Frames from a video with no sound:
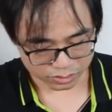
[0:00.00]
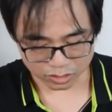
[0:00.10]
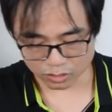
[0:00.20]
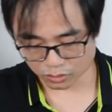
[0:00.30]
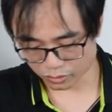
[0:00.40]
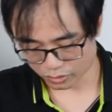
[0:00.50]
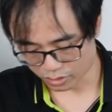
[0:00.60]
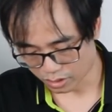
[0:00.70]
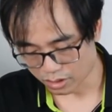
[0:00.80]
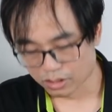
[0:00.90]
So
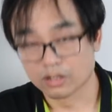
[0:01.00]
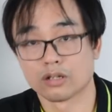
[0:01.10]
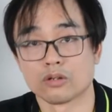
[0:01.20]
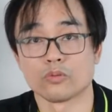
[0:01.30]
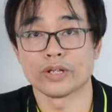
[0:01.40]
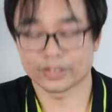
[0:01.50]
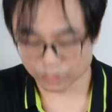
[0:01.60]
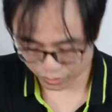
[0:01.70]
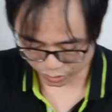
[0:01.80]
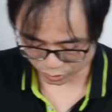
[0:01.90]
we are
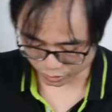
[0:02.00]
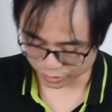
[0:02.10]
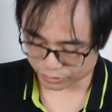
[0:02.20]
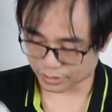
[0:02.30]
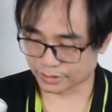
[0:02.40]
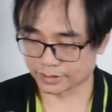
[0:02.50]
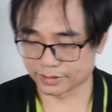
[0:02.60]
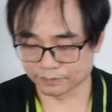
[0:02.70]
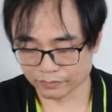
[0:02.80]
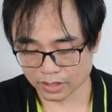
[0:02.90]
going to use this
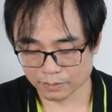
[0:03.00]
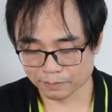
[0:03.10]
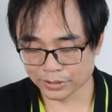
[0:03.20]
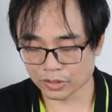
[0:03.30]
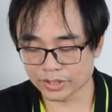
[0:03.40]
PoE